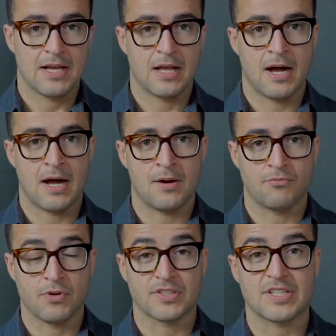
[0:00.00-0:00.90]
Uh,
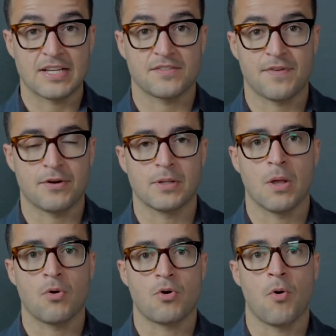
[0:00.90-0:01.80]
real estate is very
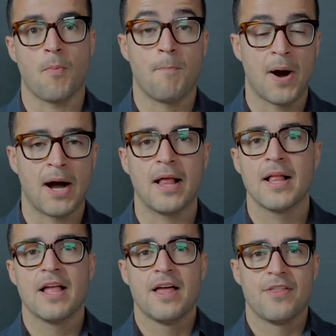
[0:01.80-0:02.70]
local, but
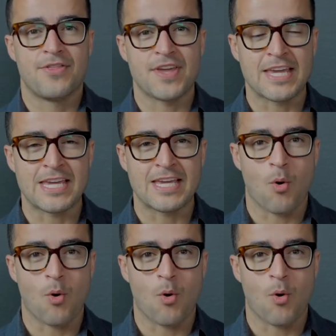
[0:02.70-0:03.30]
the